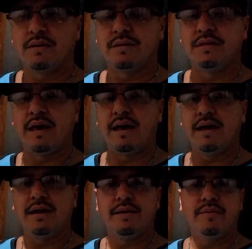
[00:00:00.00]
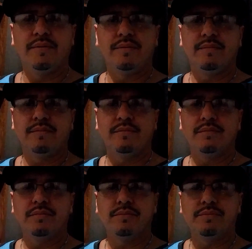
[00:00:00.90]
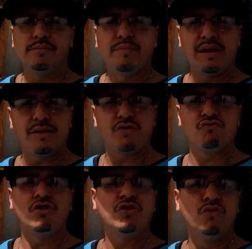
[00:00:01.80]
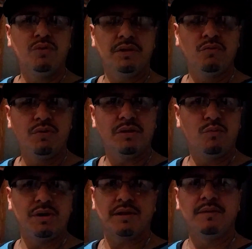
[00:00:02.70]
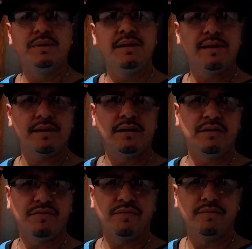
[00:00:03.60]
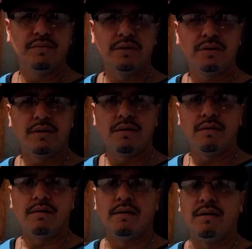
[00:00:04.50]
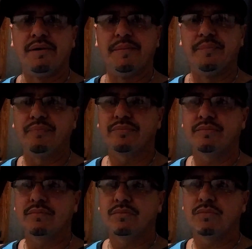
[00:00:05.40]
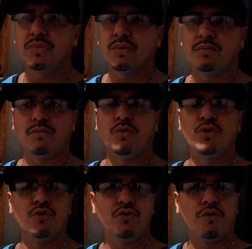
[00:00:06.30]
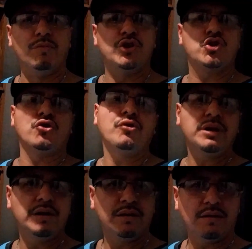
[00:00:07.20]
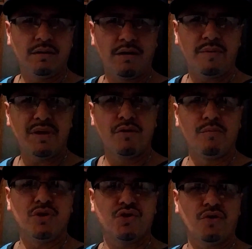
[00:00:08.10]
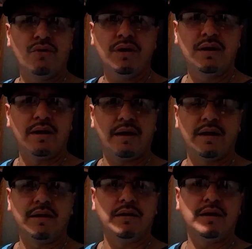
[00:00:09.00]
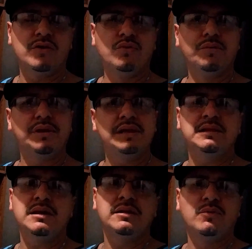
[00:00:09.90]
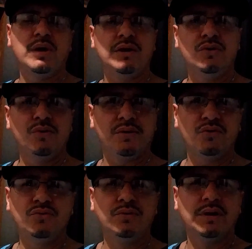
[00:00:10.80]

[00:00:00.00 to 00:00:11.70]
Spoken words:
that may struggle with some of this stuff, or you're maturing, you know what I mean? You're maturing, and you don't see things the way you used to,